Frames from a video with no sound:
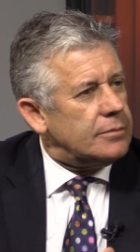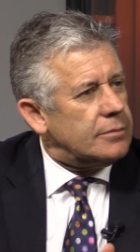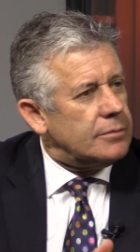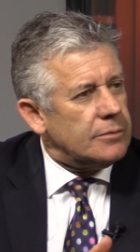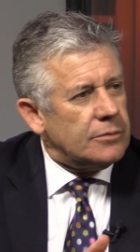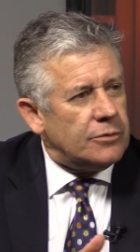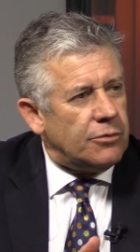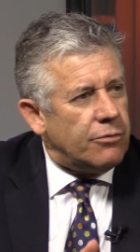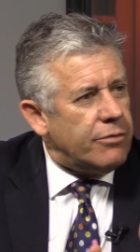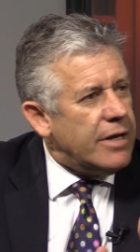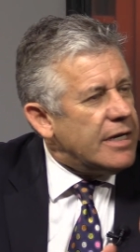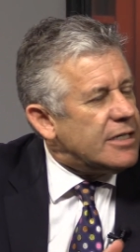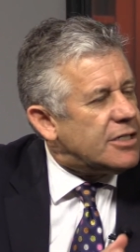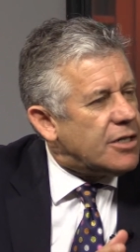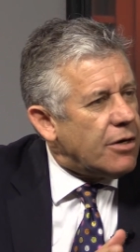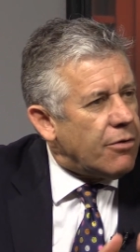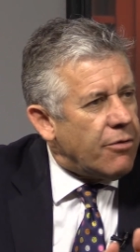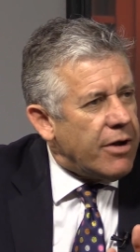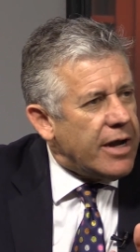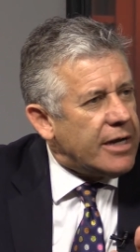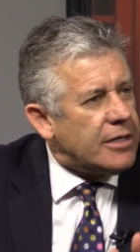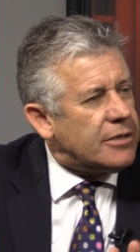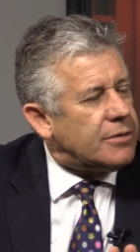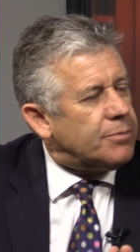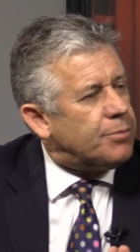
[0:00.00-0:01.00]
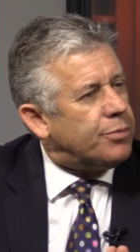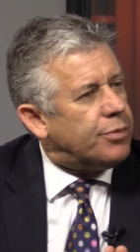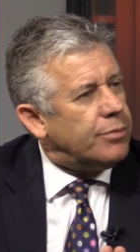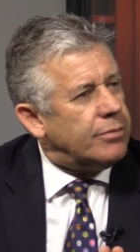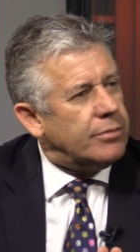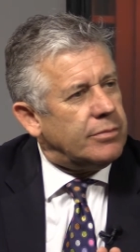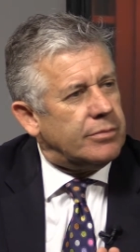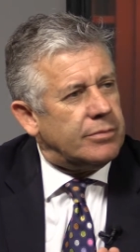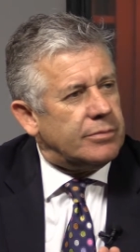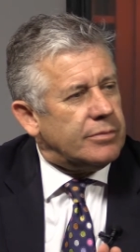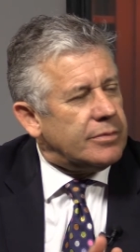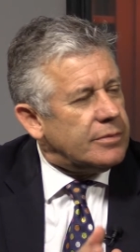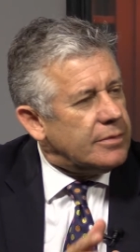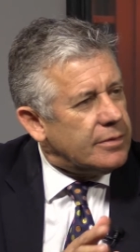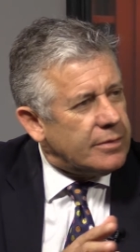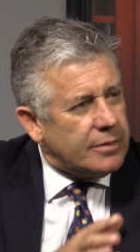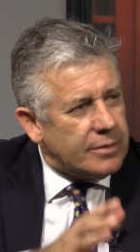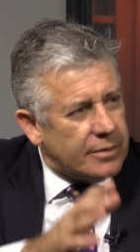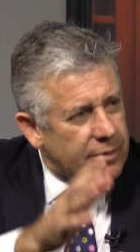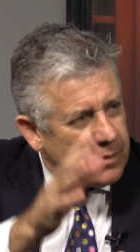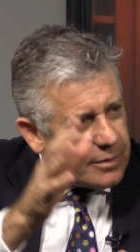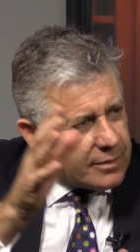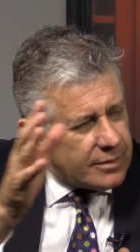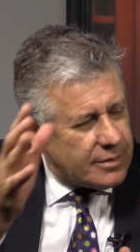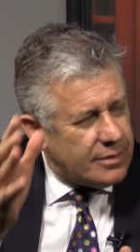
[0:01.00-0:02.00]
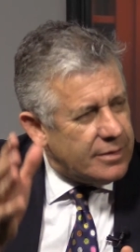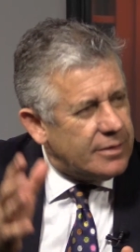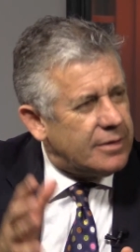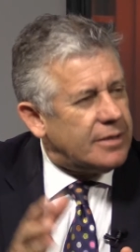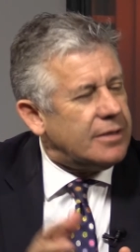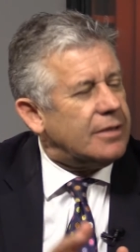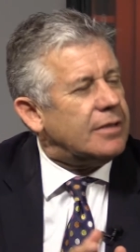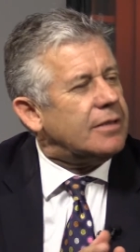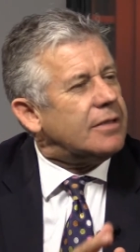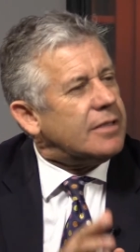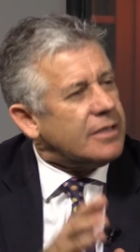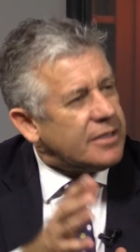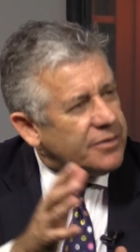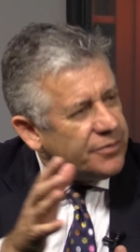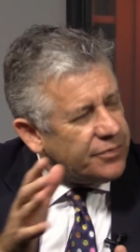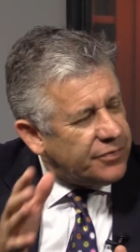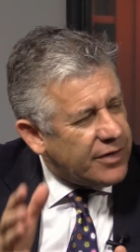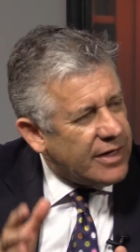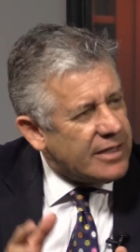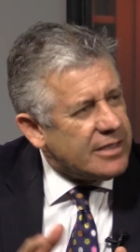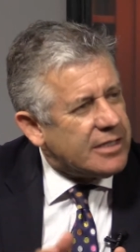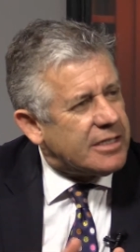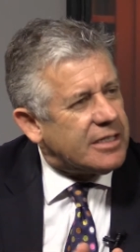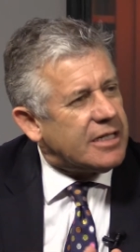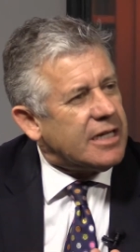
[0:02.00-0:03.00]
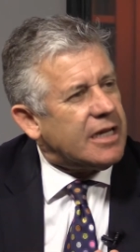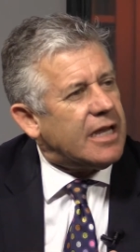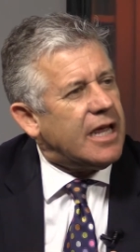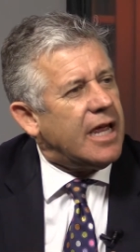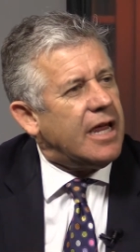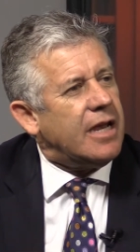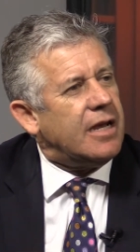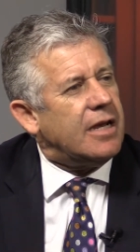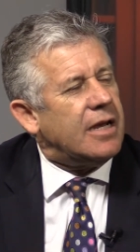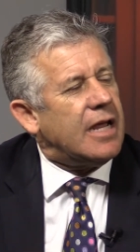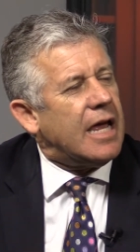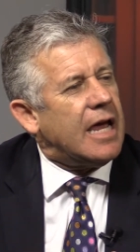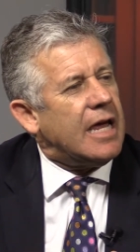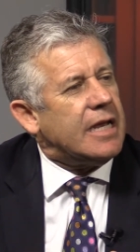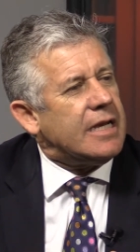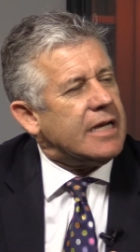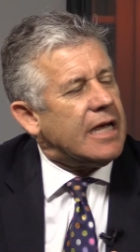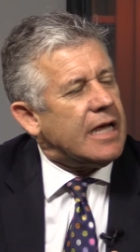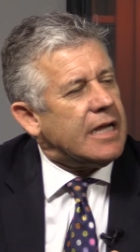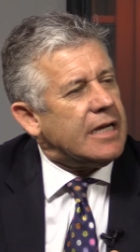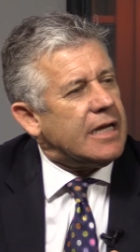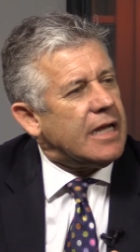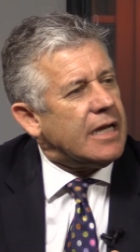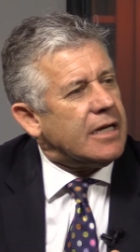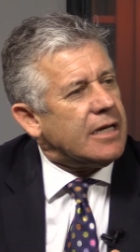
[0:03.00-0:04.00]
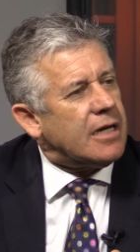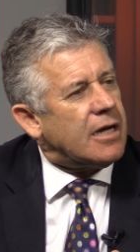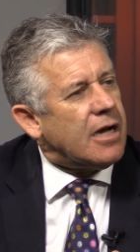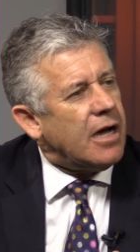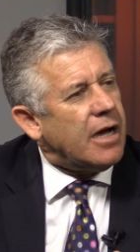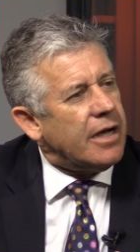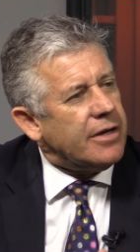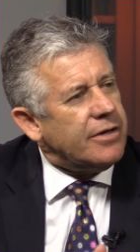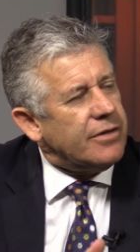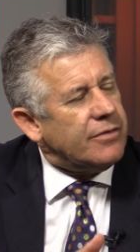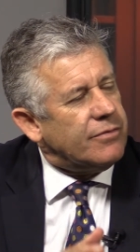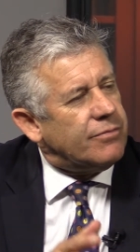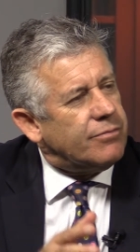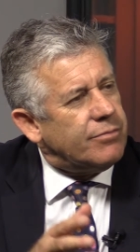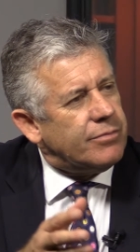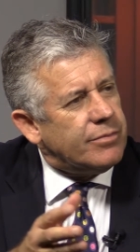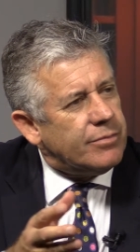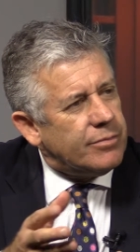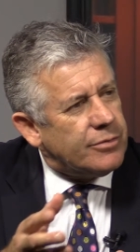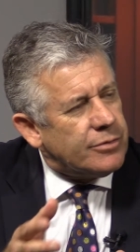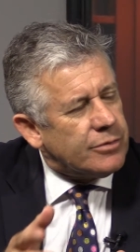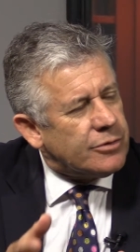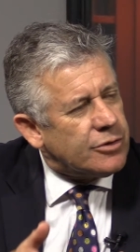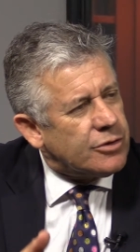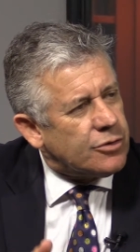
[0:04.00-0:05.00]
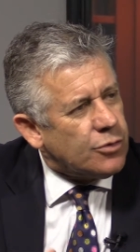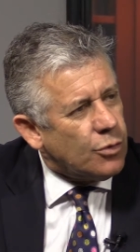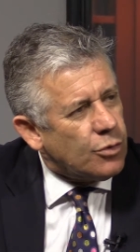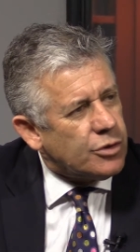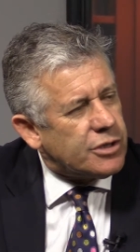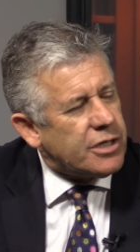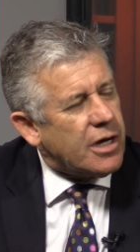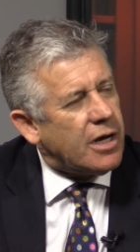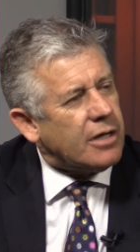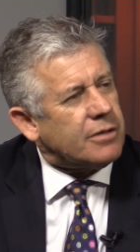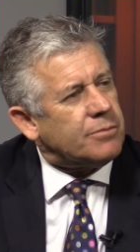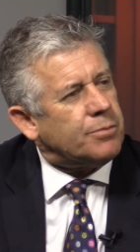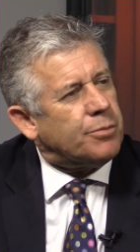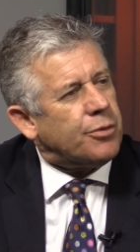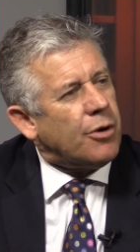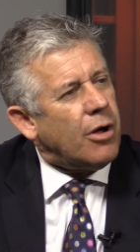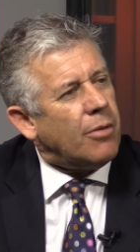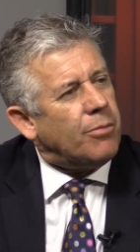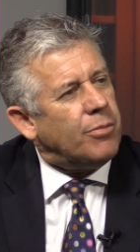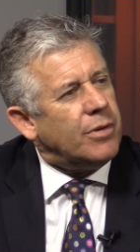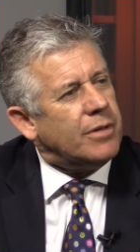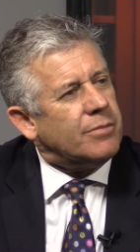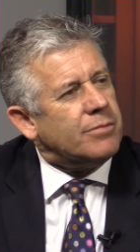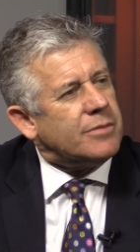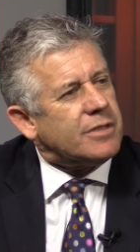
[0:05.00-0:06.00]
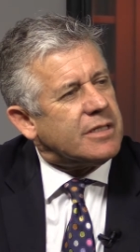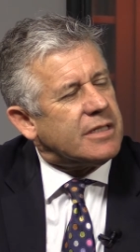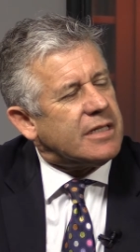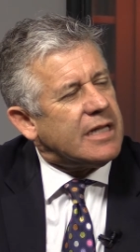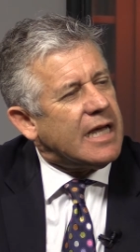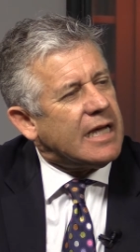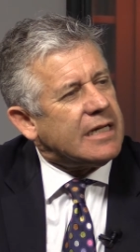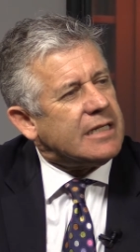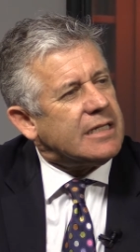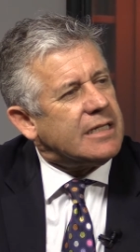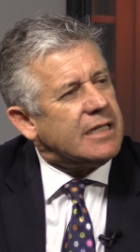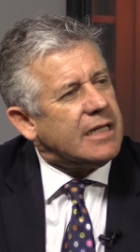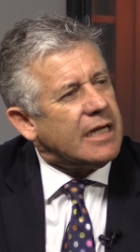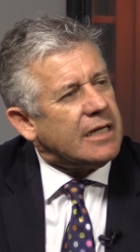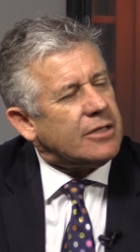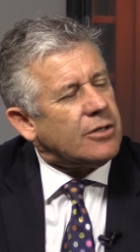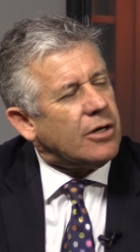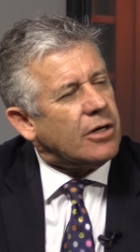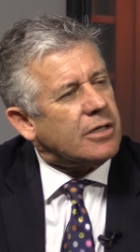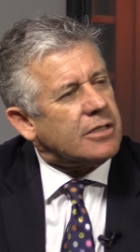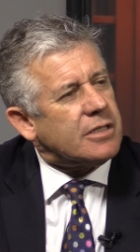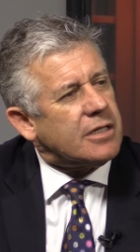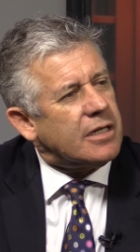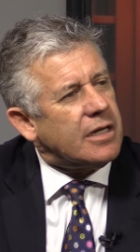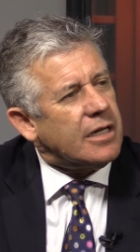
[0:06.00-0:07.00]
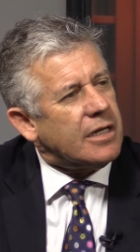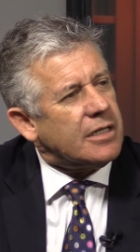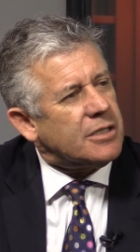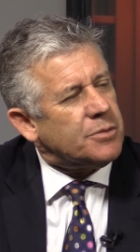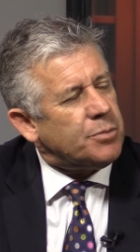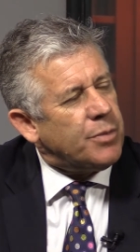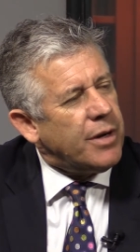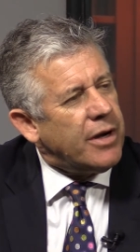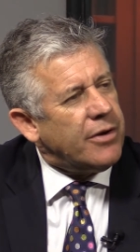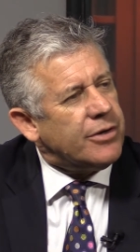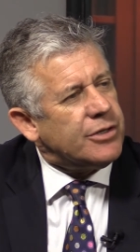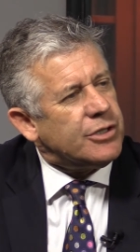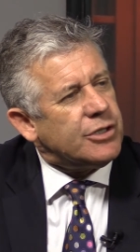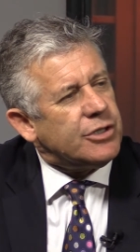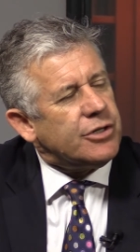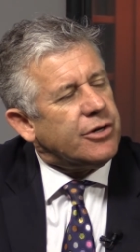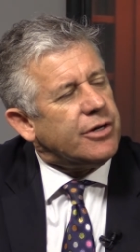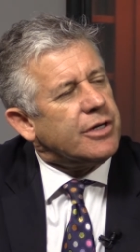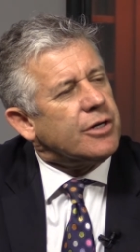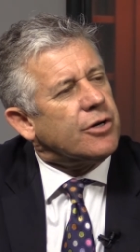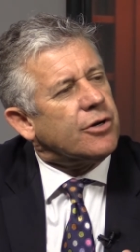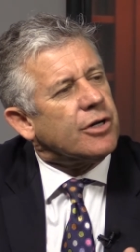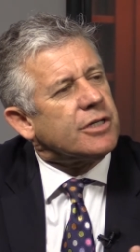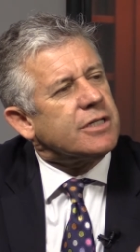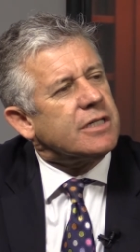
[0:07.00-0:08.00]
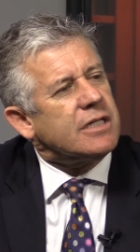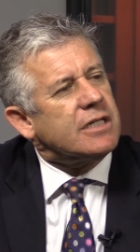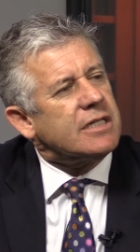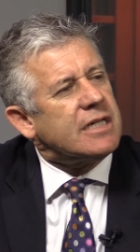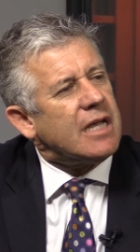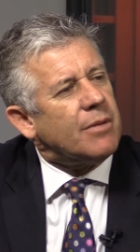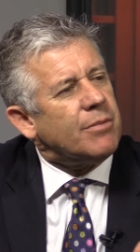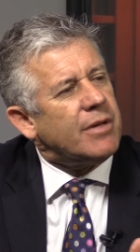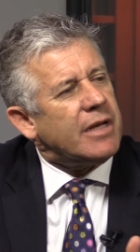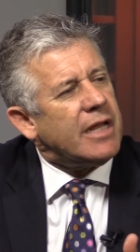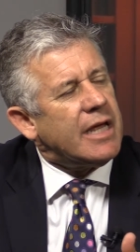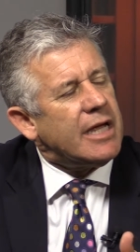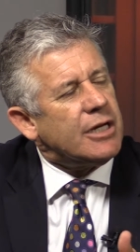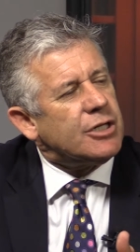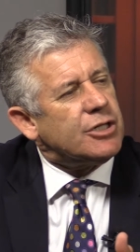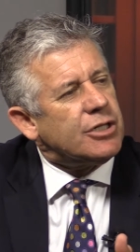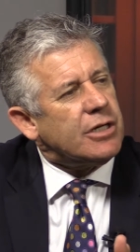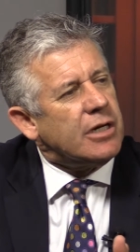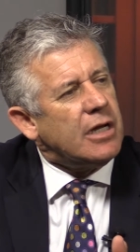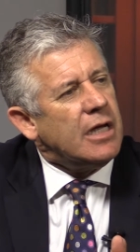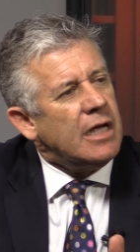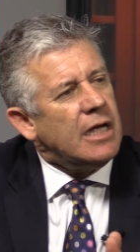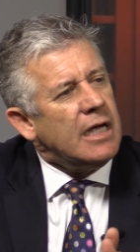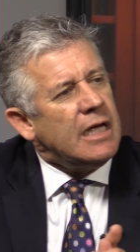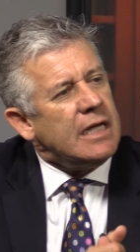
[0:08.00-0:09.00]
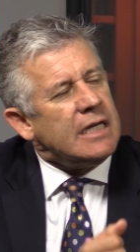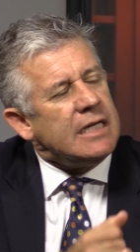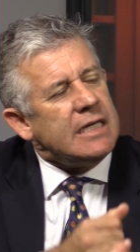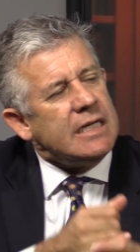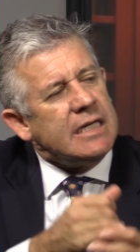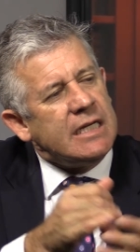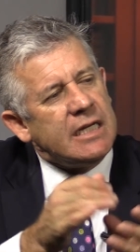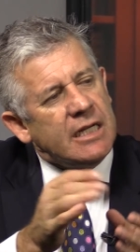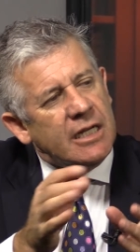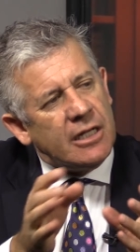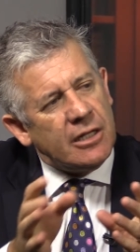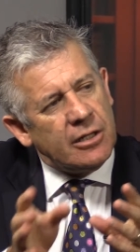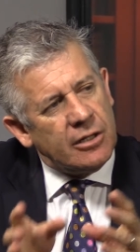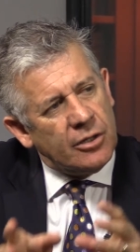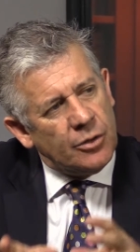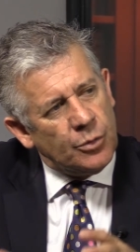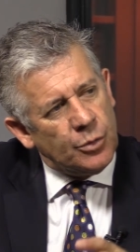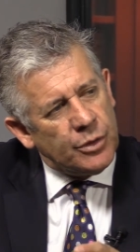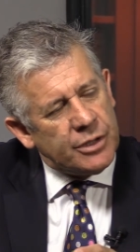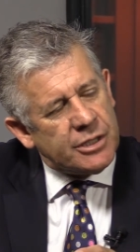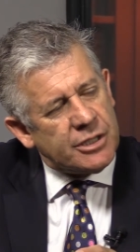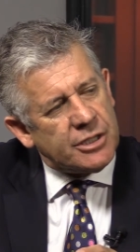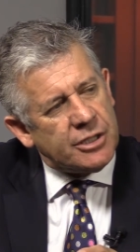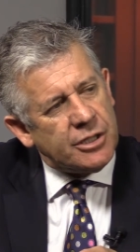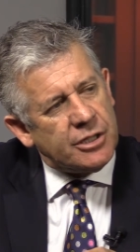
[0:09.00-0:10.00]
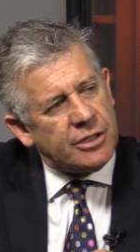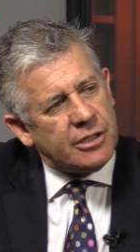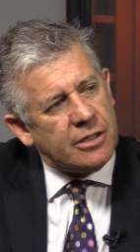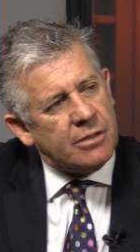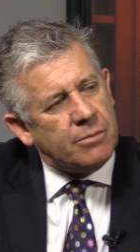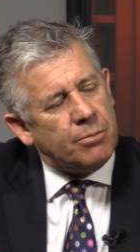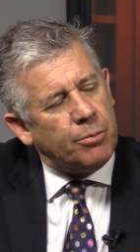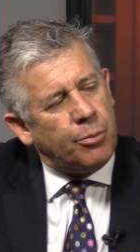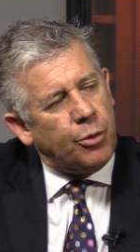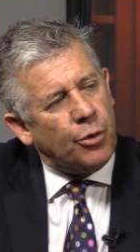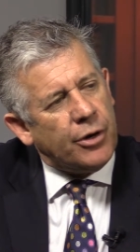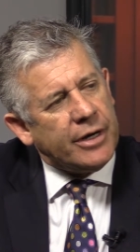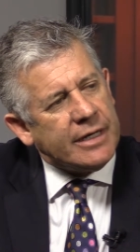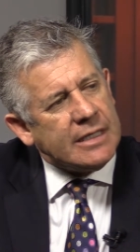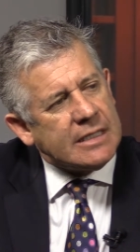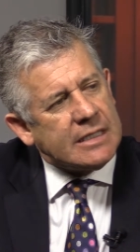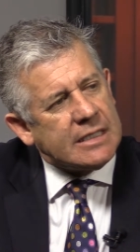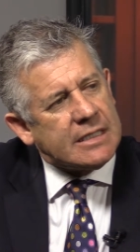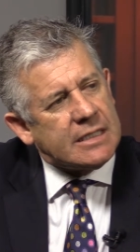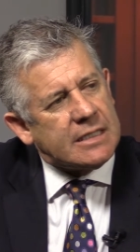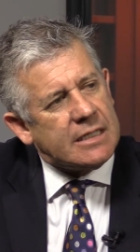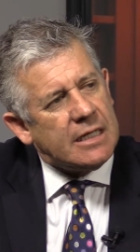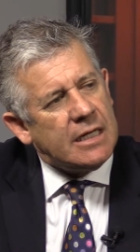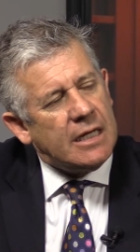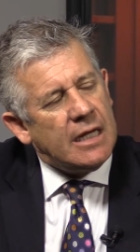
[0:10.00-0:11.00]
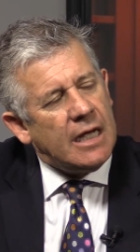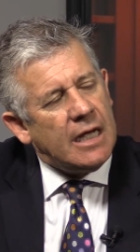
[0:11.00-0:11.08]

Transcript: resurrect the defense again and, and, and kind of sort out problems that, that Oscar experienced during cross examination, deal with certain points